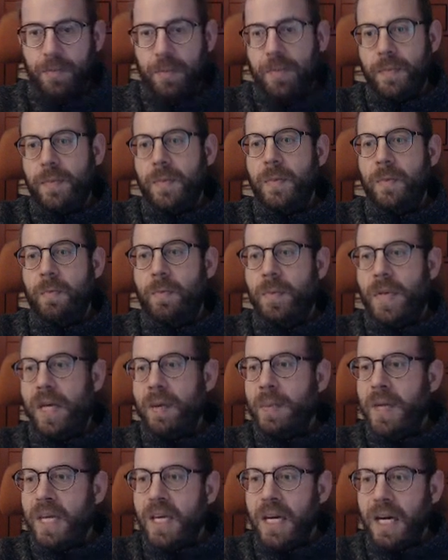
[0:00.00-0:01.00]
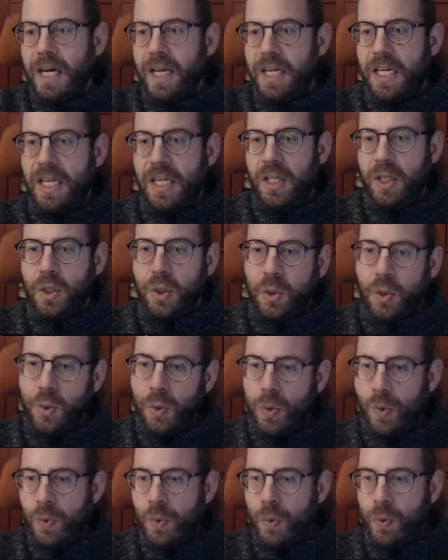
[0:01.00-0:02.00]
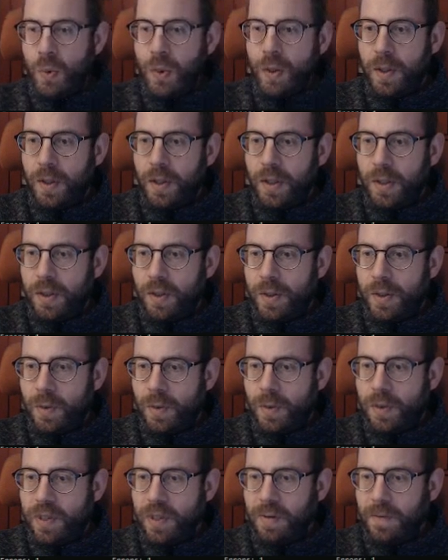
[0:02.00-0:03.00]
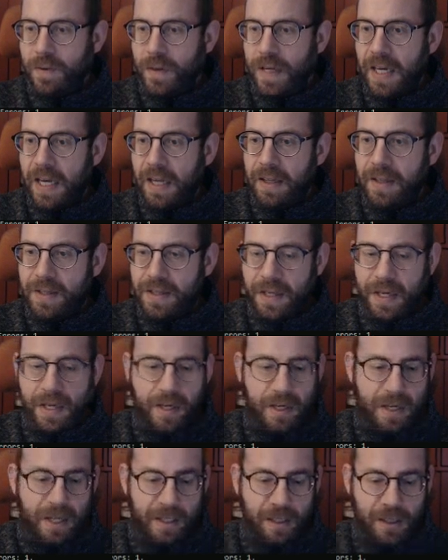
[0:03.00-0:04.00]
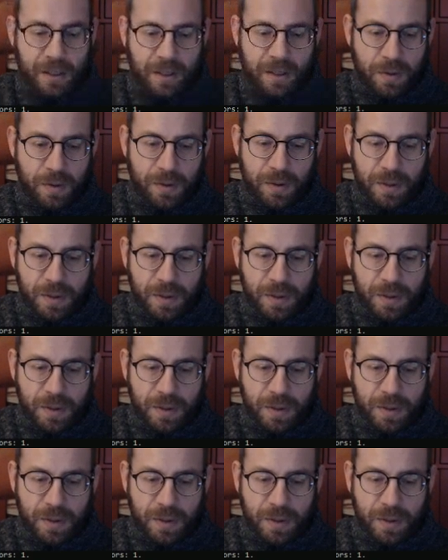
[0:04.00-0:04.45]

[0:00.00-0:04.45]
maybe I need to do something else here. I should